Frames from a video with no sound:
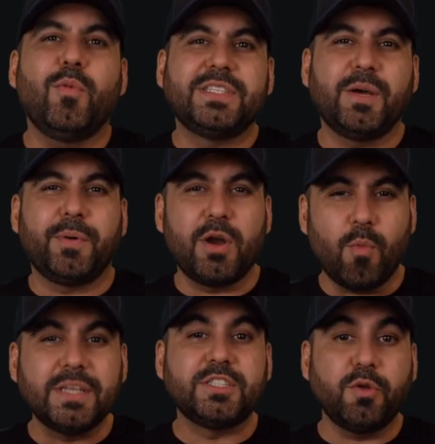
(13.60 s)
what's up
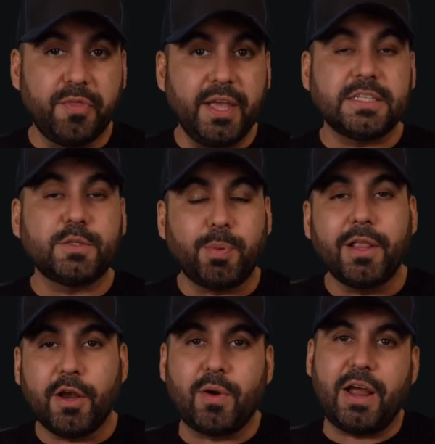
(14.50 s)
everyone? So this is
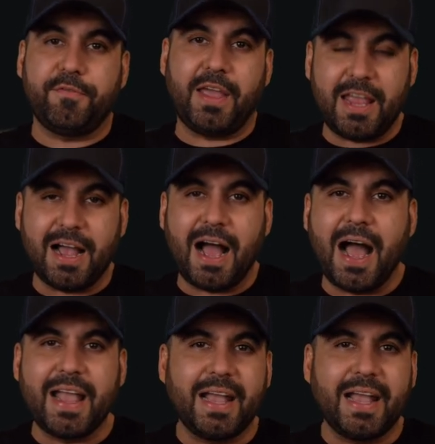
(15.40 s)
Polygraf A I,